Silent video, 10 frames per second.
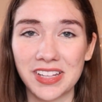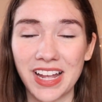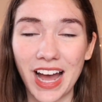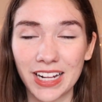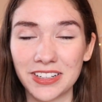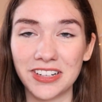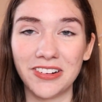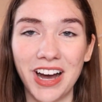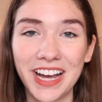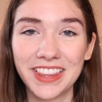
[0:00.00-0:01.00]
and I don't
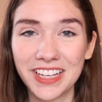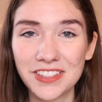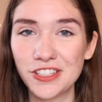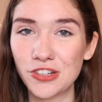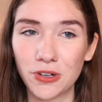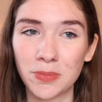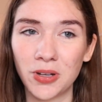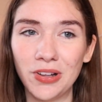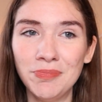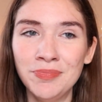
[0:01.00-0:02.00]
know, I think it's
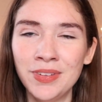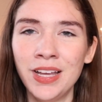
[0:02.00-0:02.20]
adorable.